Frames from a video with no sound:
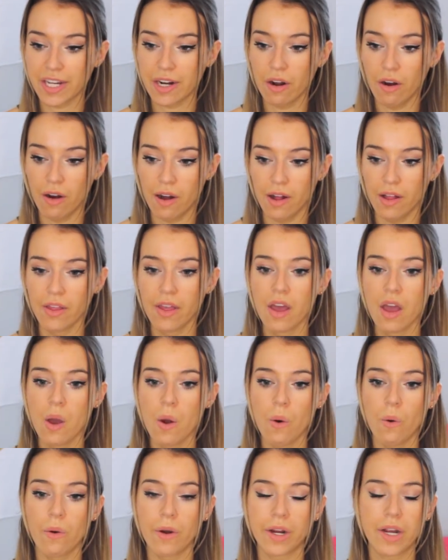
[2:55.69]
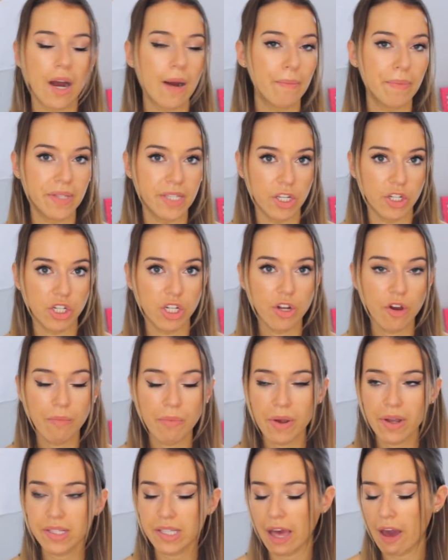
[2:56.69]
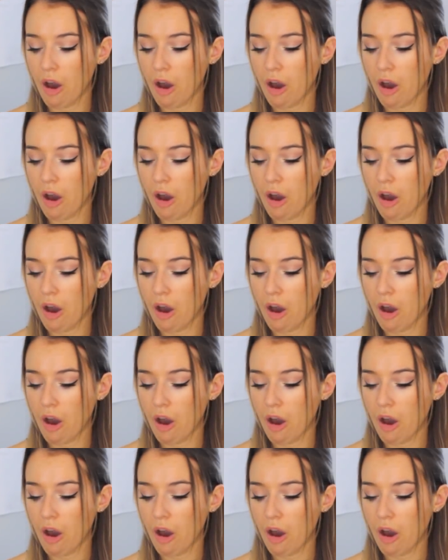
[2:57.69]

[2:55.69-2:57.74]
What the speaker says: at all, or composition notebooks.